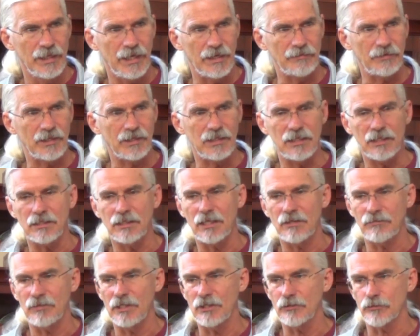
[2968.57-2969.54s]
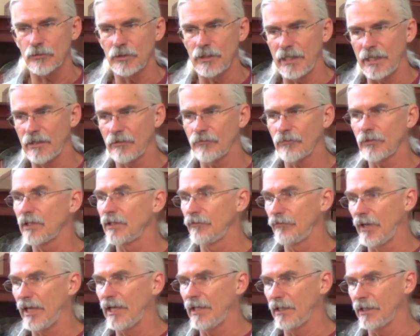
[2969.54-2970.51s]
And that he had given Israel every
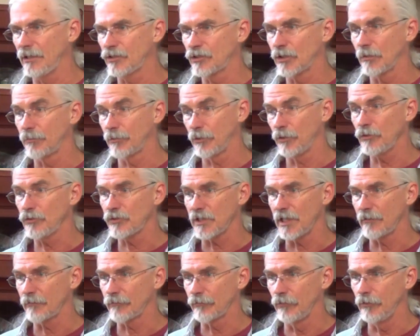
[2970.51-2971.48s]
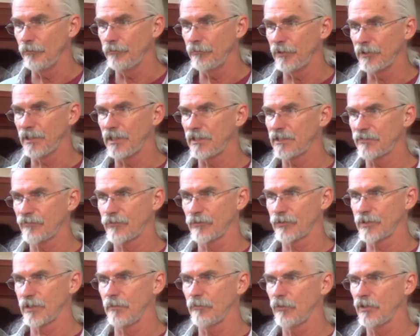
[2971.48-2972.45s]
advantage to produce that fruit, but they, for
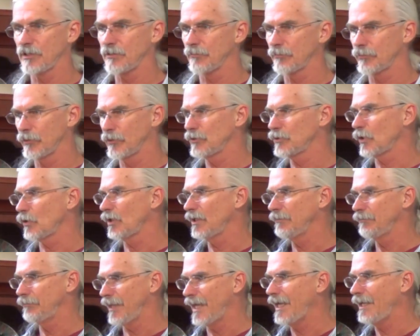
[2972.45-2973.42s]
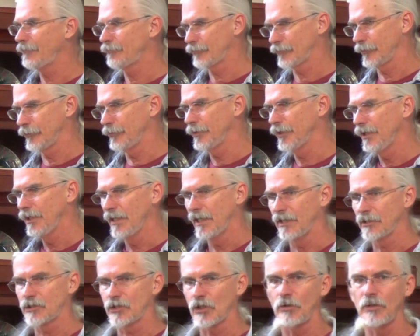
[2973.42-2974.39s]
some reason, produced only bad fruit
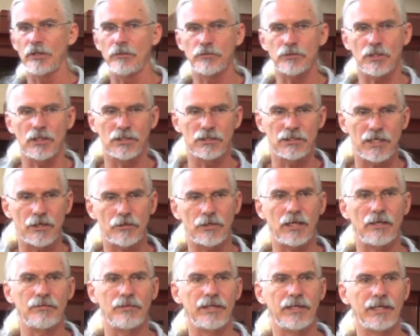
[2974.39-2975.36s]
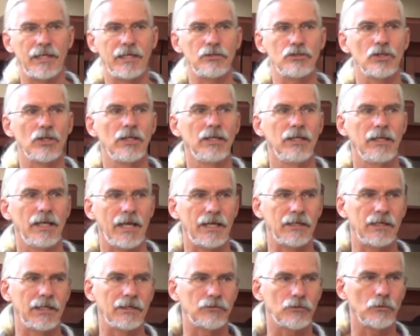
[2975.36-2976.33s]
and so he was going to tear down the hedge
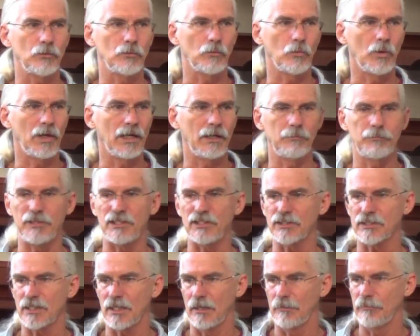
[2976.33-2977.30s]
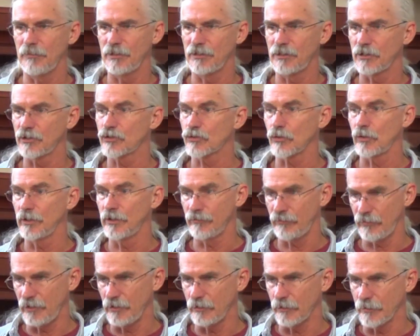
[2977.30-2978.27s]
and let the wild beasts come and destroy the
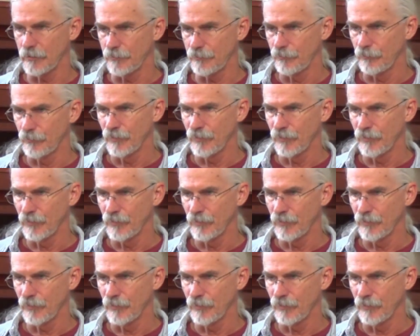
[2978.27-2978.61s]
vineyard.